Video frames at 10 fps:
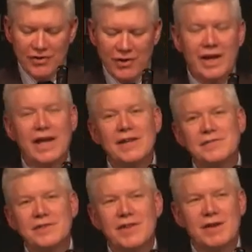the
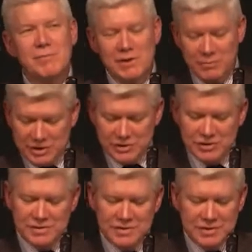less they may wish
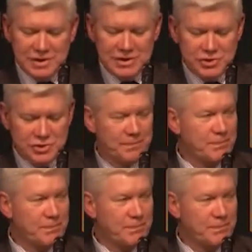to teach,